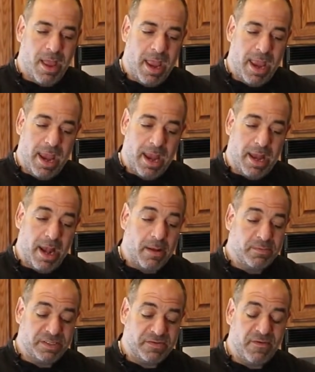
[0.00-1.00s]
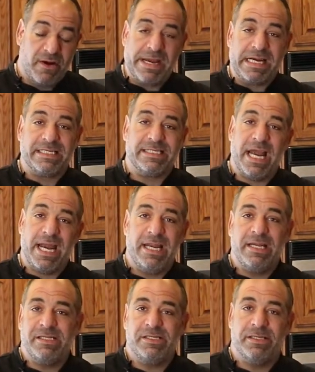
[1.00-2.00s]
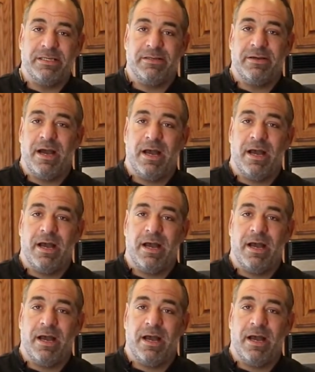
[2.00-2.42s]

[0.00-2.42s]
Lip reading: And I'm just very excited to